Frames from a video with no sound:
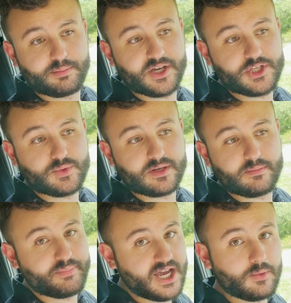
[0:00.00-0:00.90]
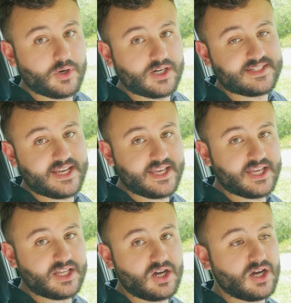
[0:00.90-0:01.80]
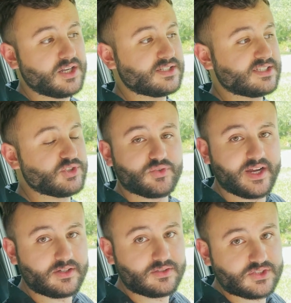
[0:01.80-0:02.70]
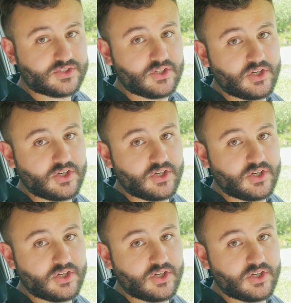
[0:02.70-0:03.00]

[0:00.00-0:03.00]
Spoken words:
but you can bet we're going to take it on some trails.